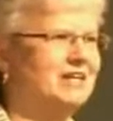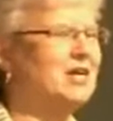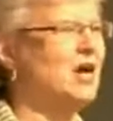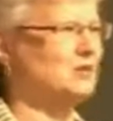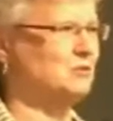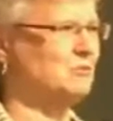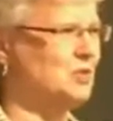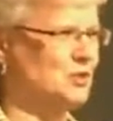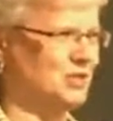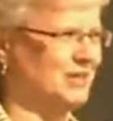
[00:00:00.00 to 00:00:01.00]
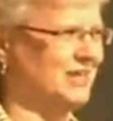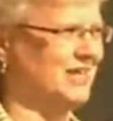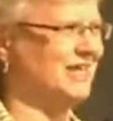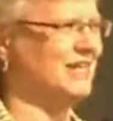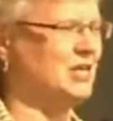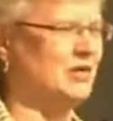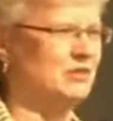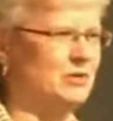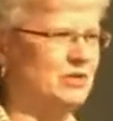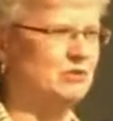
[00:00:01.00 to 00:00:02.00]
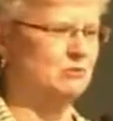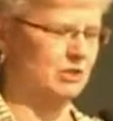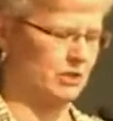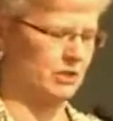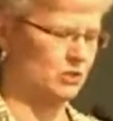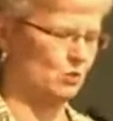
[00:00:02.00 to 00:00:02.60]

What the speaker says: contribution in any other industry cluster,